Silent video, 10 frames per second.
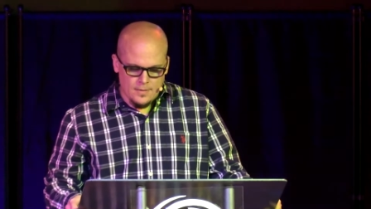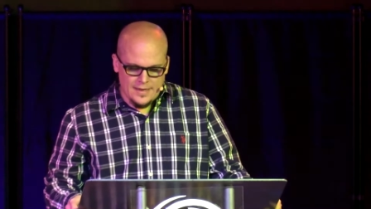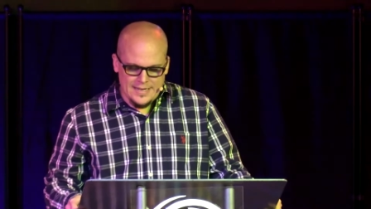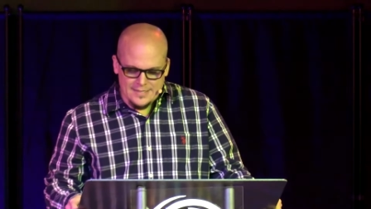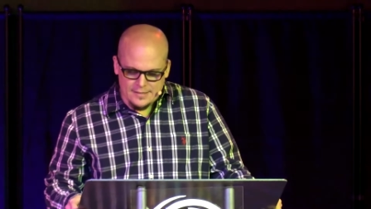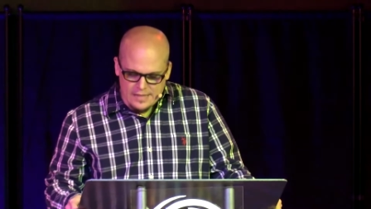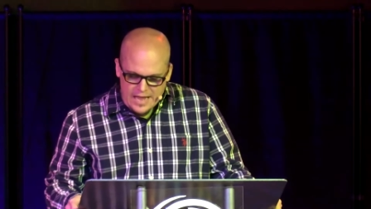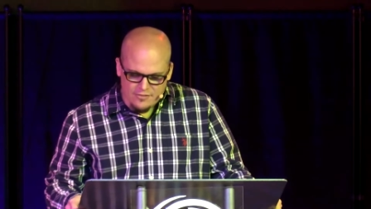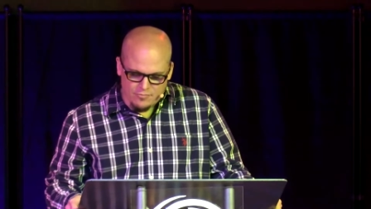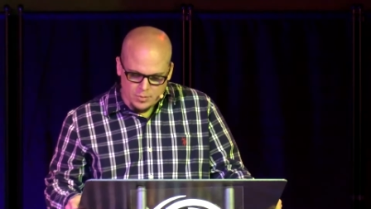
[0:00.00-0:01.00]
that his
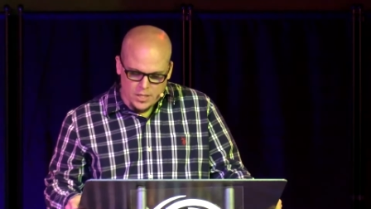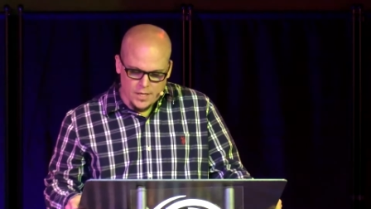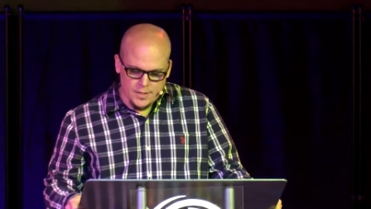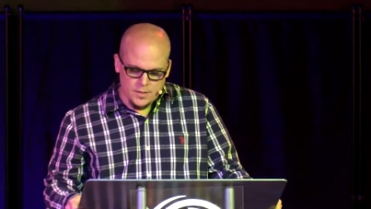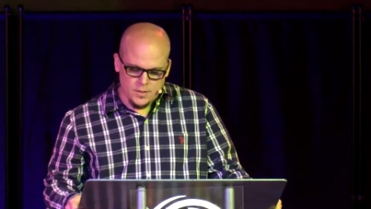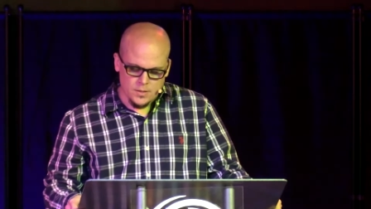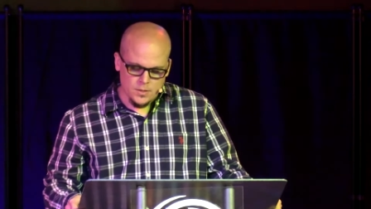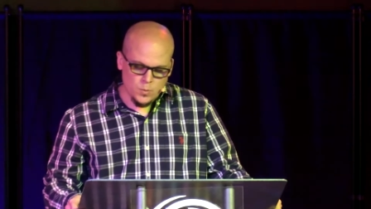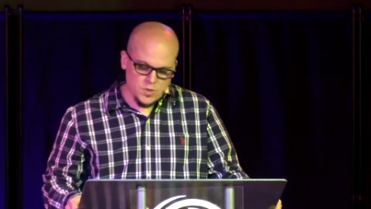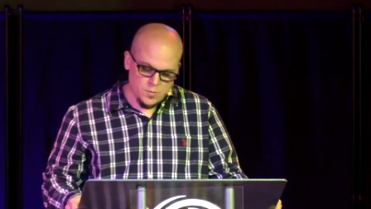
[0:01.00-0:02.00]
lifeblood
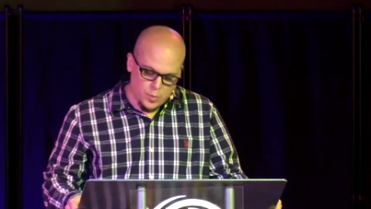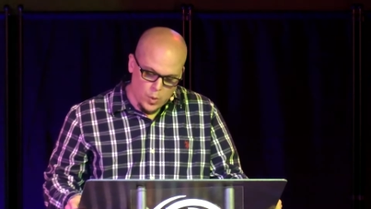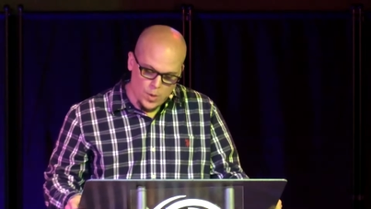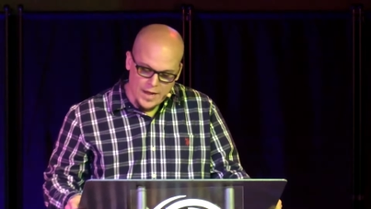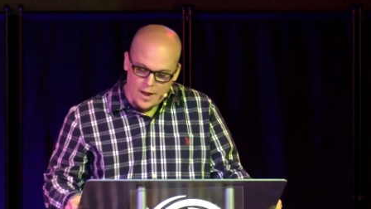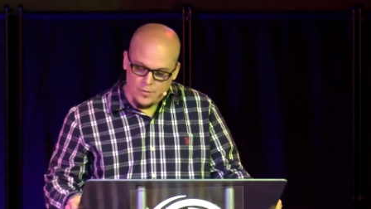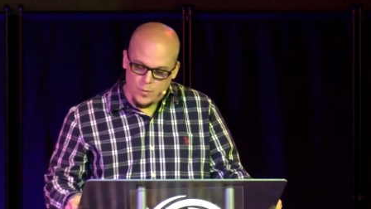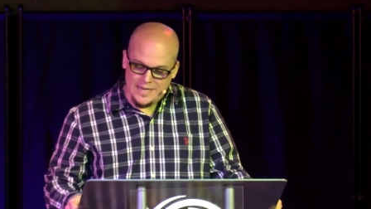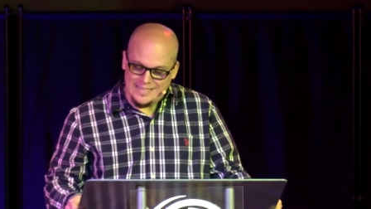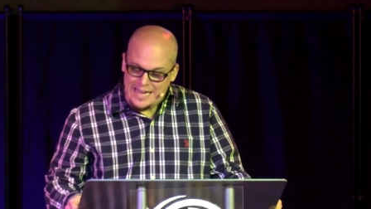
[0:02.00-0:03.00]
was poured out
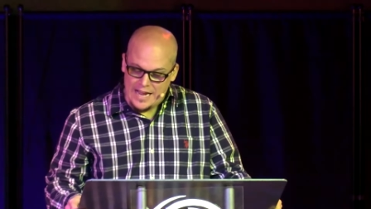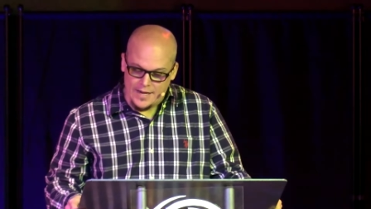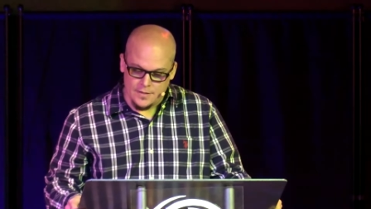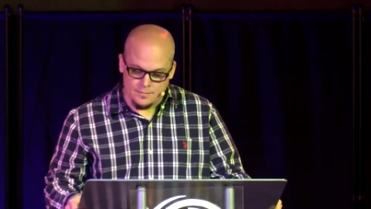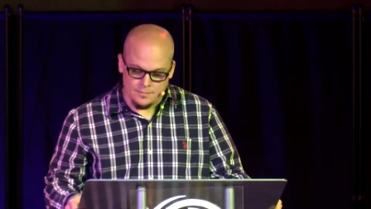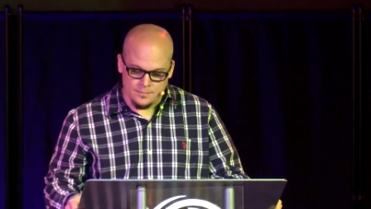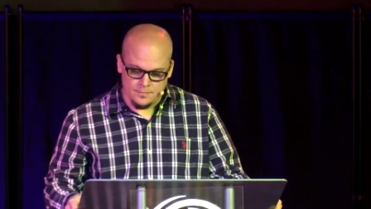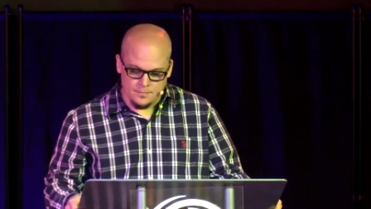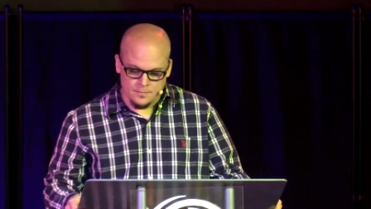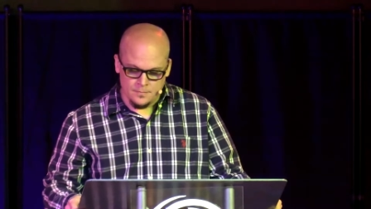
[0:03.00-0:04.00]
when he died,
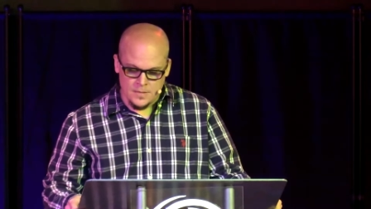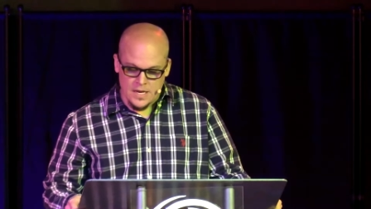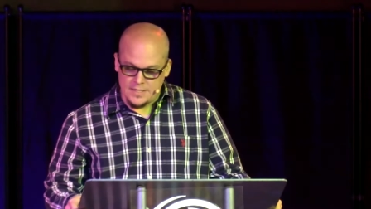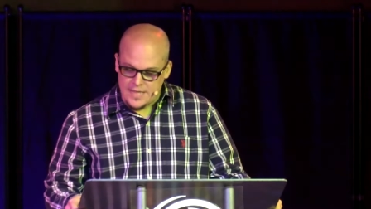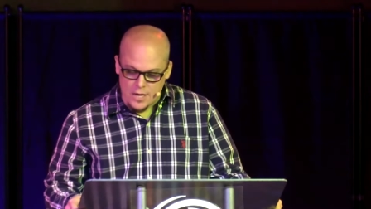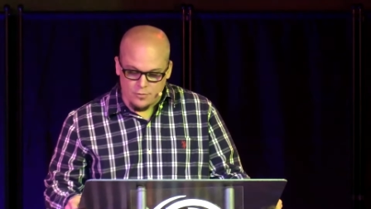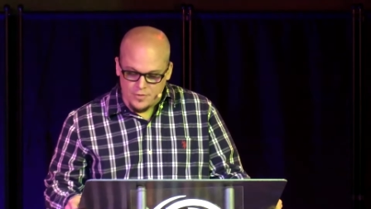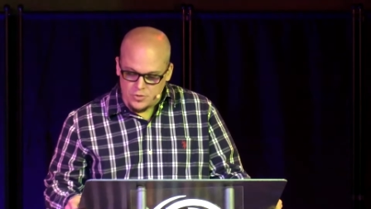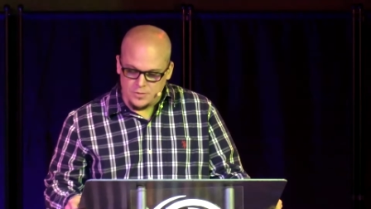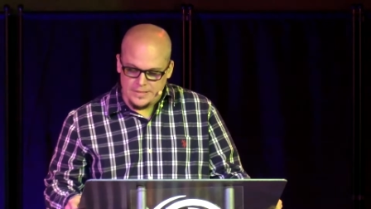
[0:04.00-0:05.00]
a
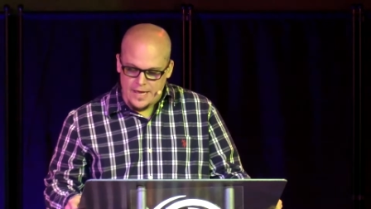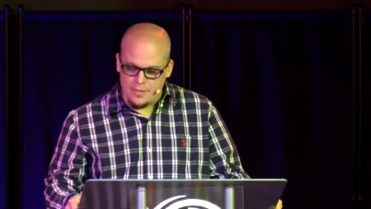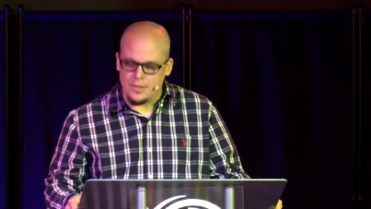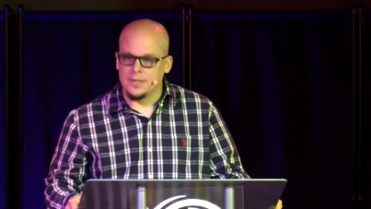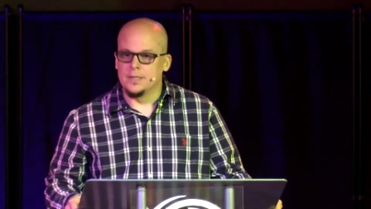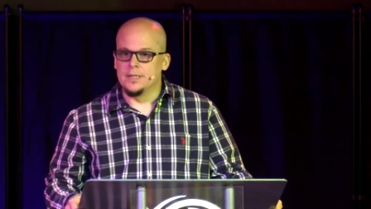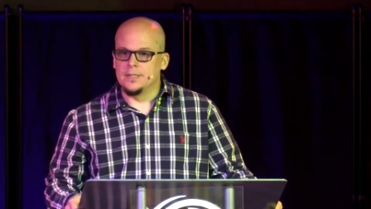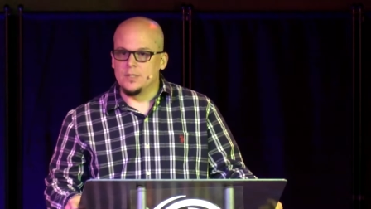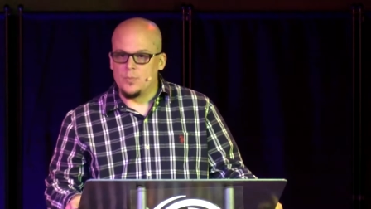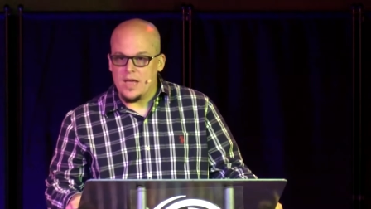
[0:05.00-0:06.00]
sacrificial death
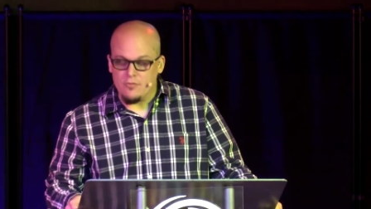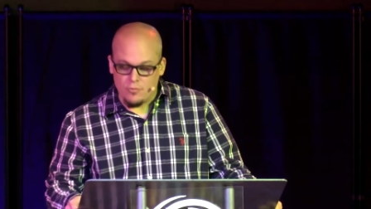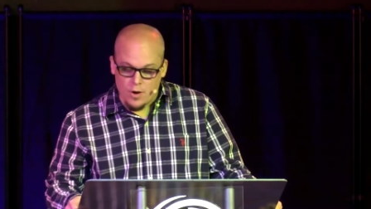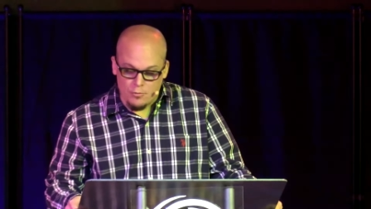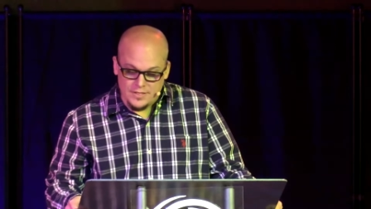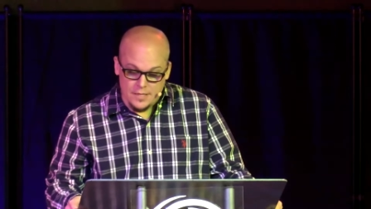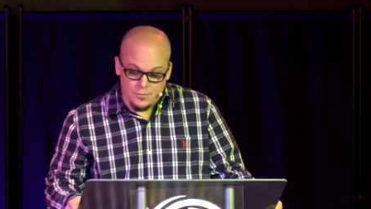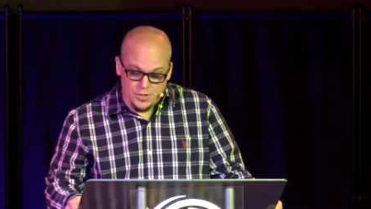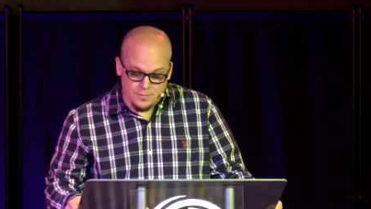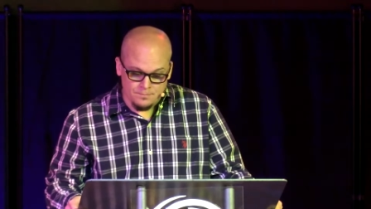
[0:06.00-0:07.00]
to pay for our
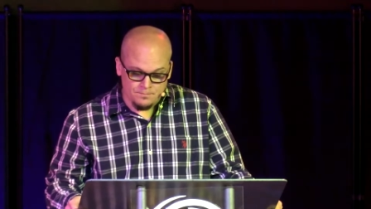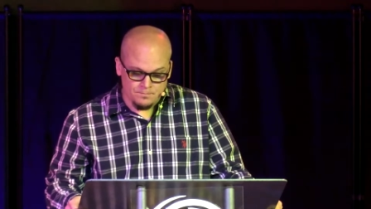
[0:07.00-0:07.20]
redemption.